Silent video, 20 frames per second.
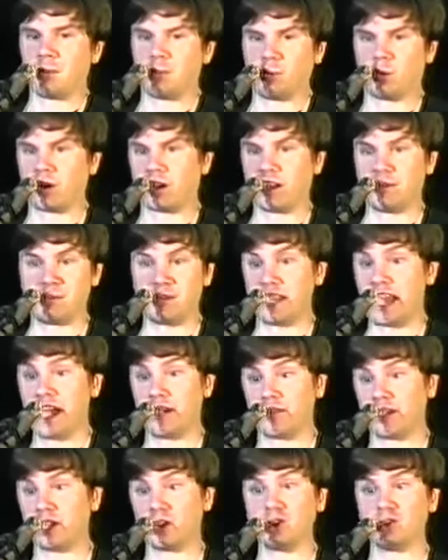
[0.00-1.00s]
We're going to be
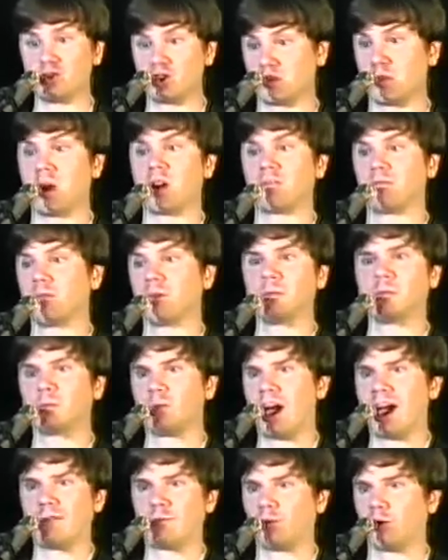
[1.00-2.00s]
having a new smartphone
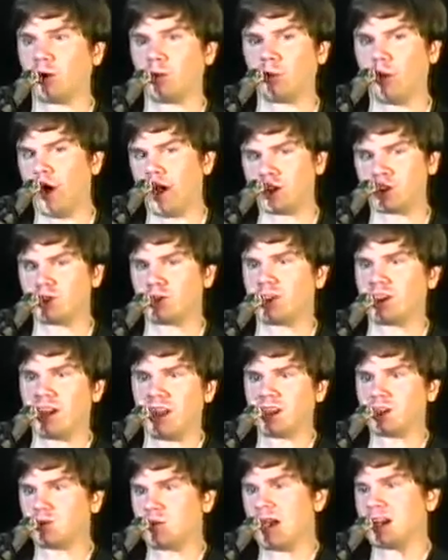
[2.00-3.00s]
platform launch that I
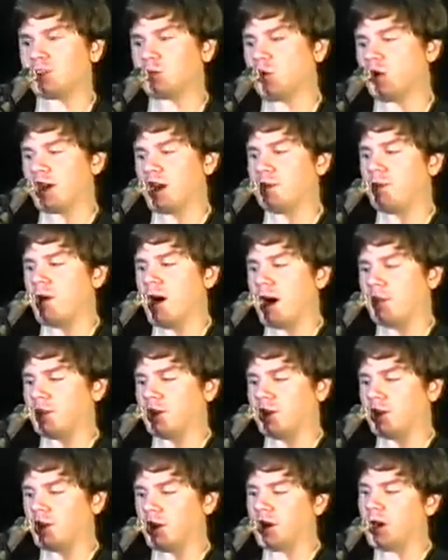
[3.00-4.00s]
expect will get
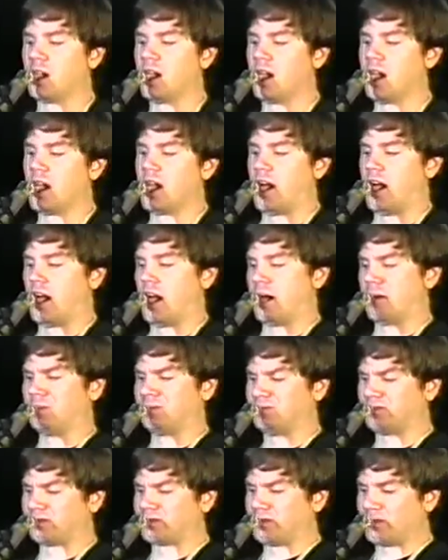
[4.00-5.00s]
popular. Um,
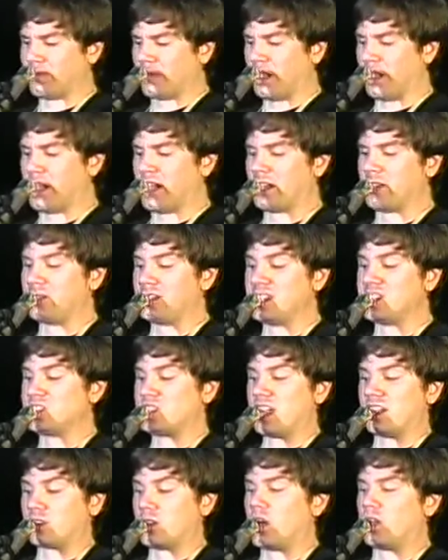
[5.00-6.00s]
these
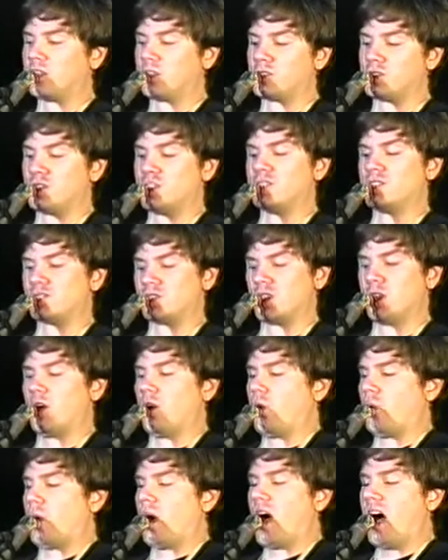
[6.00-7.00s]
technologies,
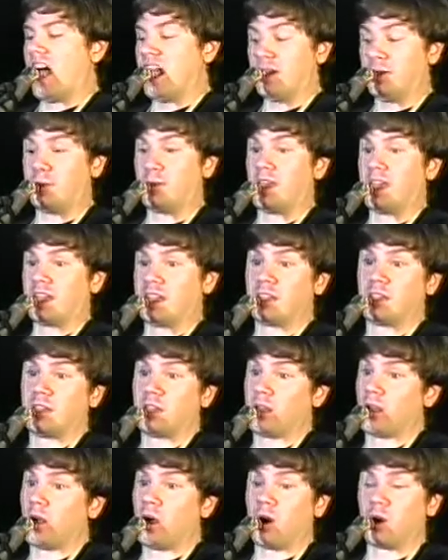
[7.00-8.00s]
though, I think
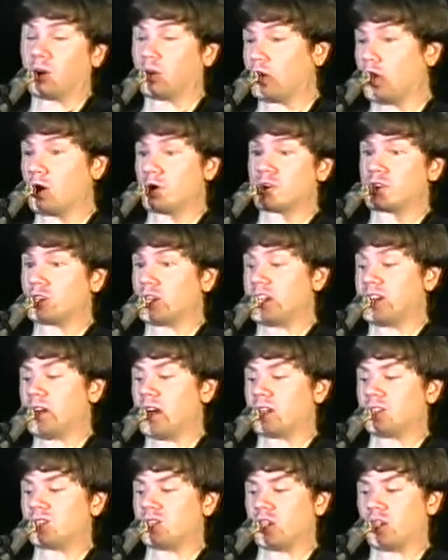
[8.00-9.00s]
are largely
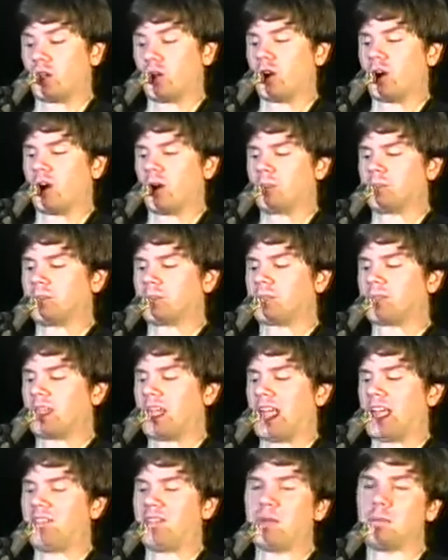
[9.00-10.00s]
not secure,
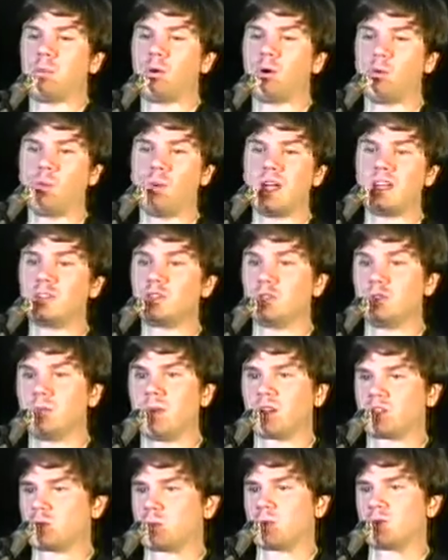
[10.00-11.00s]
and they put way too
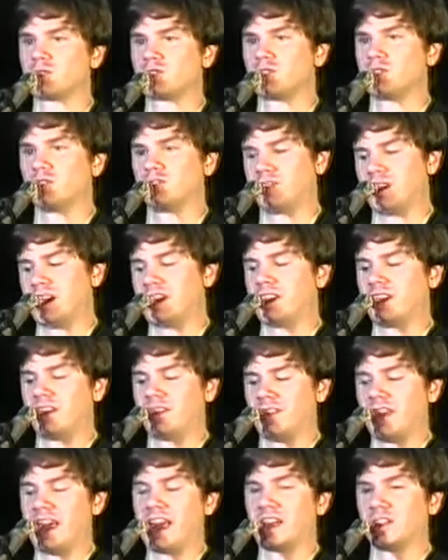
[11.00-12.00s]
much personal data in
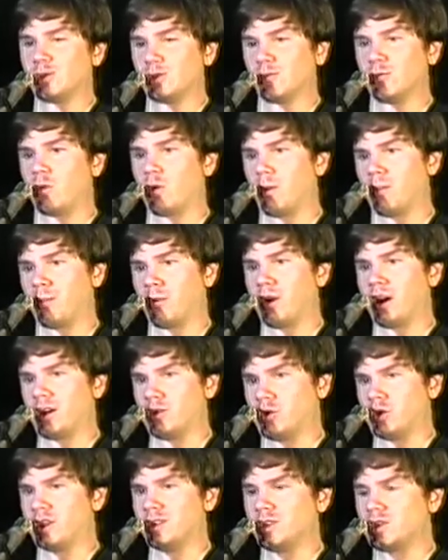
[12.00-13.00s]
the hands of
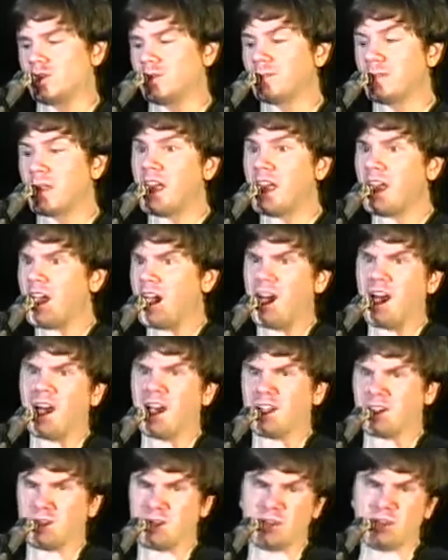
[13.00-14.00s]
corporations.
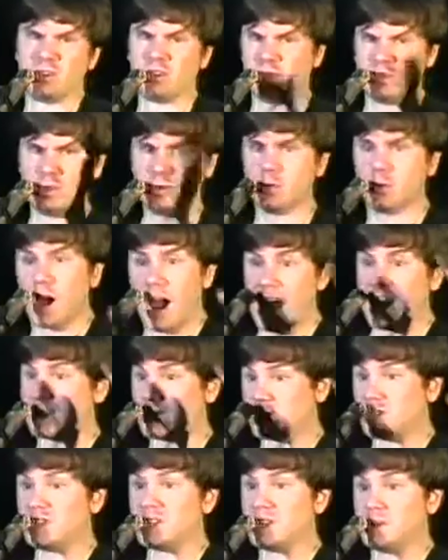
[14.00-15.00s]
Uh, you
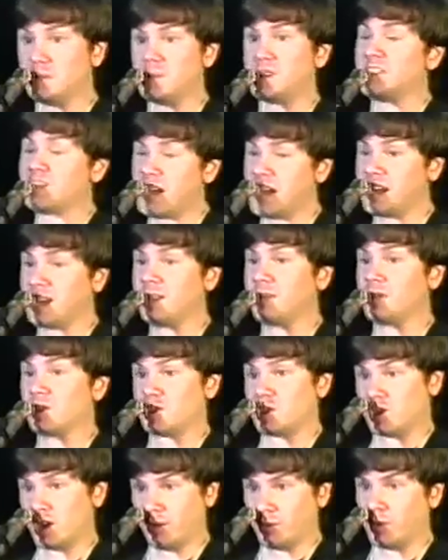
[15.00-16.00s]
guys need to be taking this
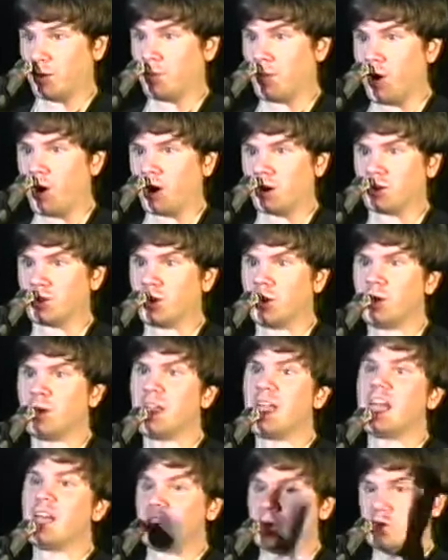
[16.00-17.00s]
stuff apart
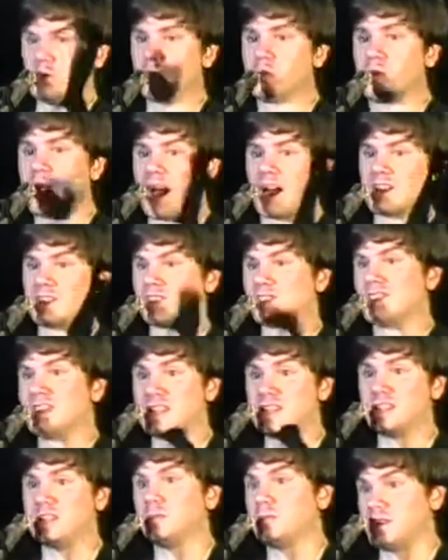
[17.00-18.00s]
you guys
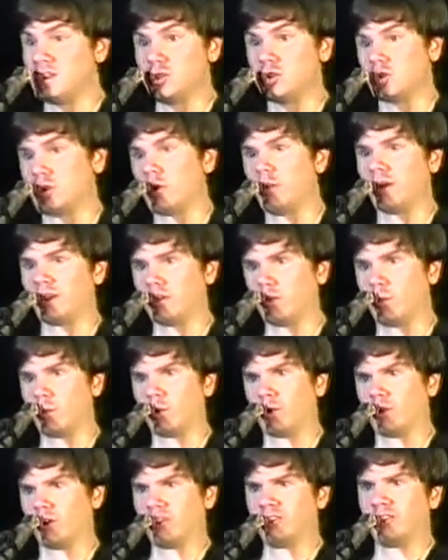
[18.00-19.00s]
need to be showing the
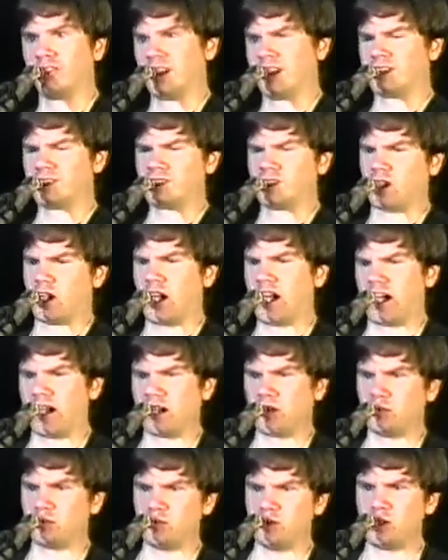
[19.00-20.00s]
world that,
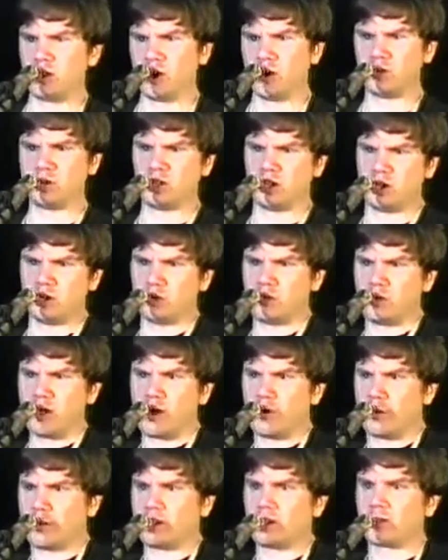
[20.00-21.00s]
uh, you know, did you
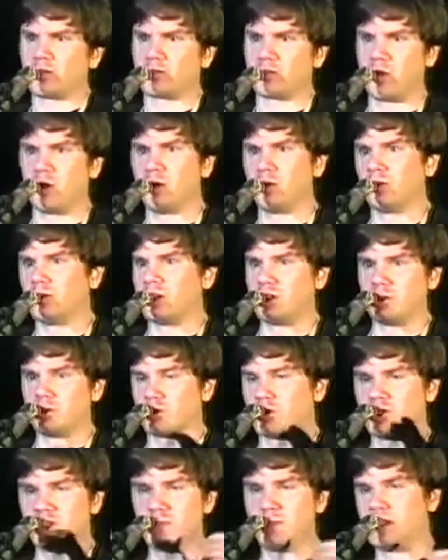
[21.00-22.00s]
know in your phone that your
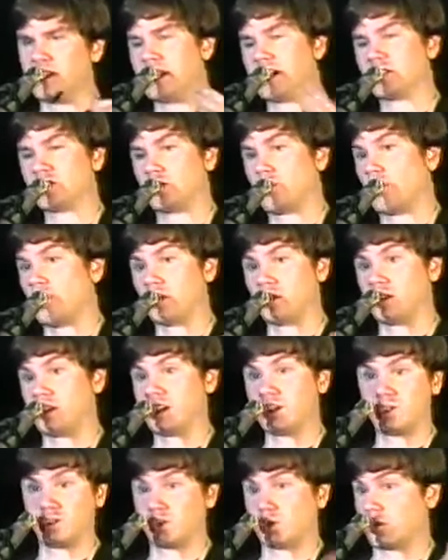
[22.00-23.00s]
GPS
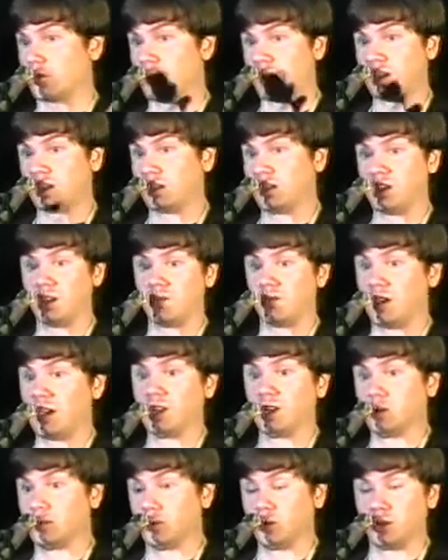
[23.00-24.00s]
coordinates are readily
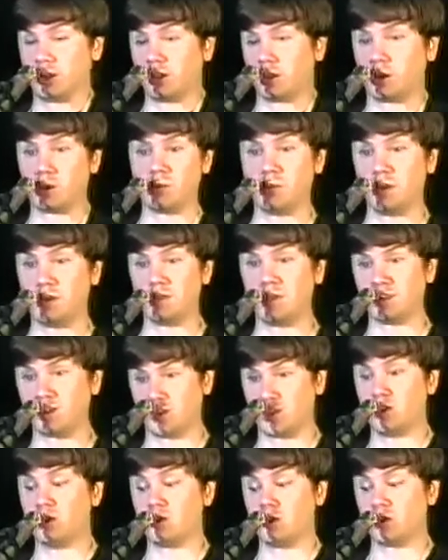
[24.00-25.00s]
available and could be
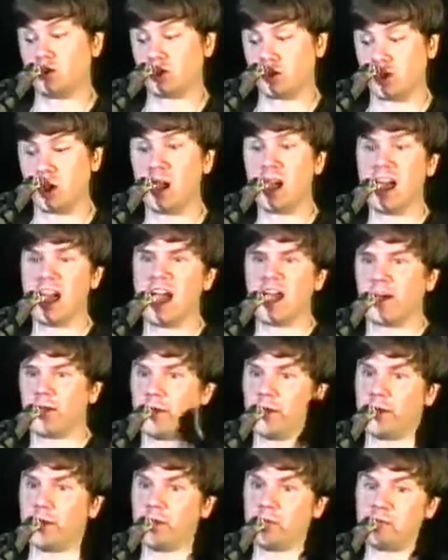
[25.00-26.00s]
misused?
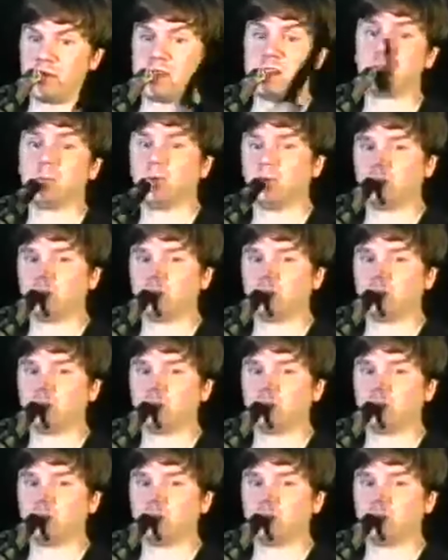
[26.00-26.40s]
People